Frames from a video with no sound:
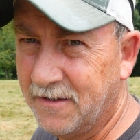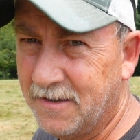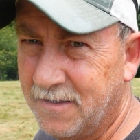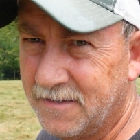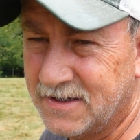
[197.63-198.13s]

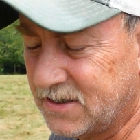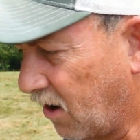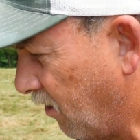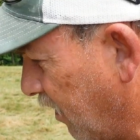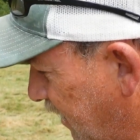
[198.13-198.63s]
the
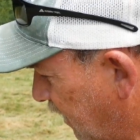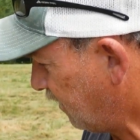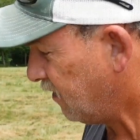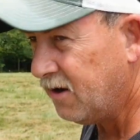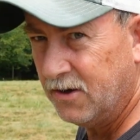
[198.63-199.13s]
sod,
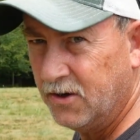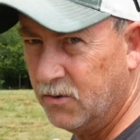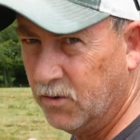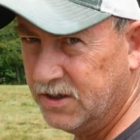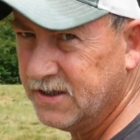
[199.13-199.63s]

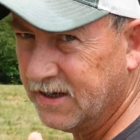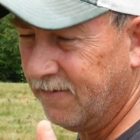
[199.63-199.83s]
which is a